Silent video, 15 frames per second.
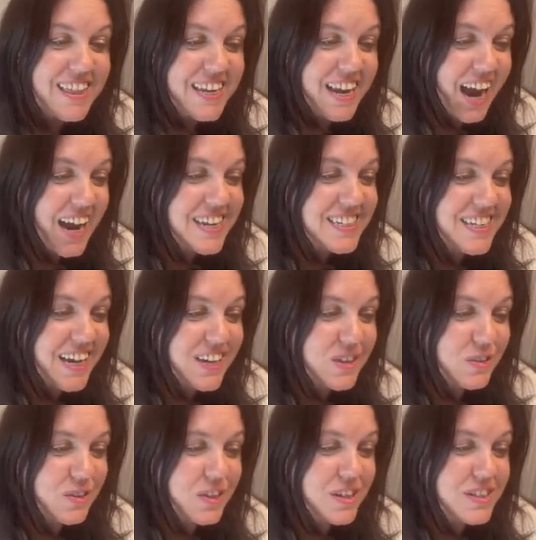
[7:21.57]
Then I,
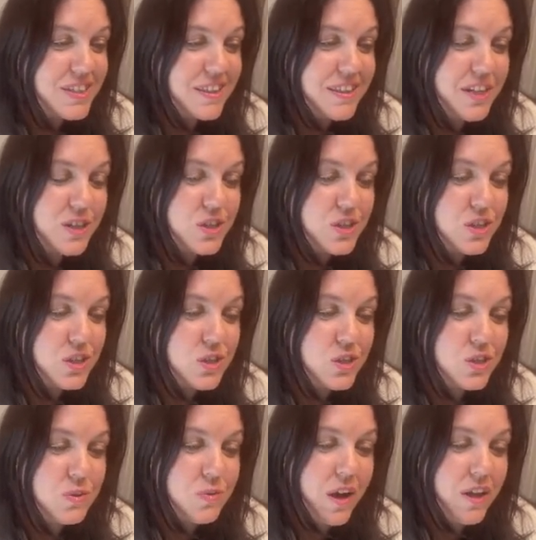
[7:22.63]
Daniel, looked, and there stood
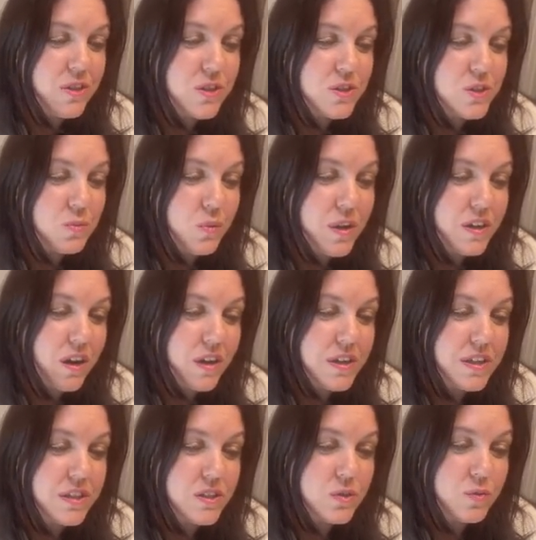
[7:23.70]
two others, one on
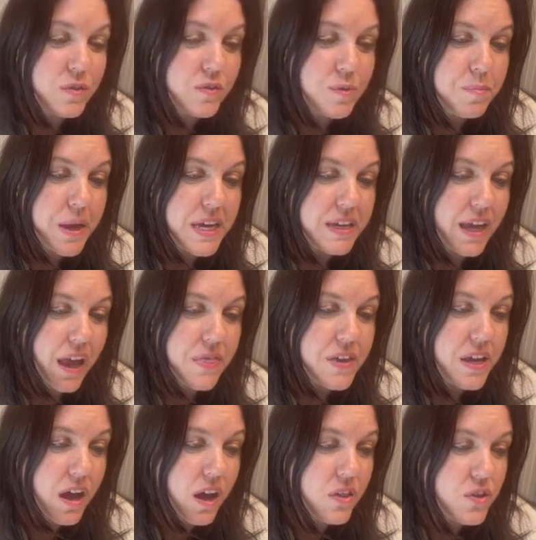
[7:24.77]
this river bank and
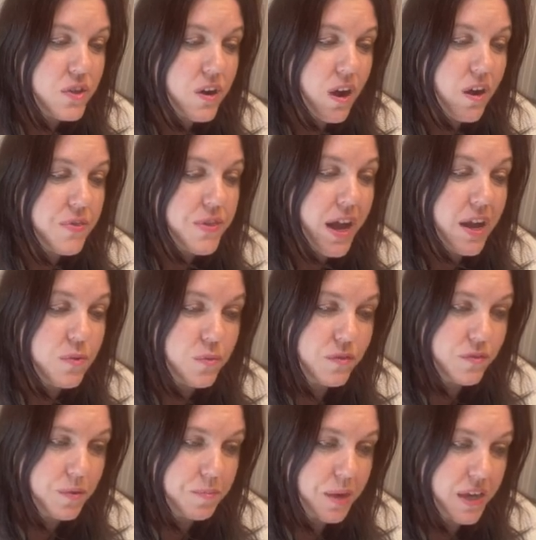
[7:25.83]
the other on that
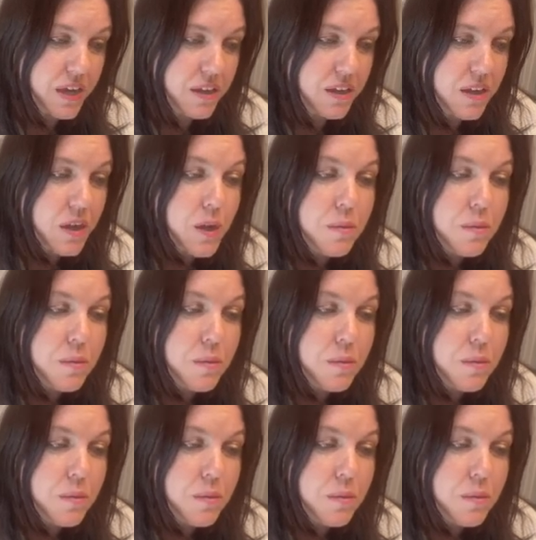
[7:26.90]
river bank.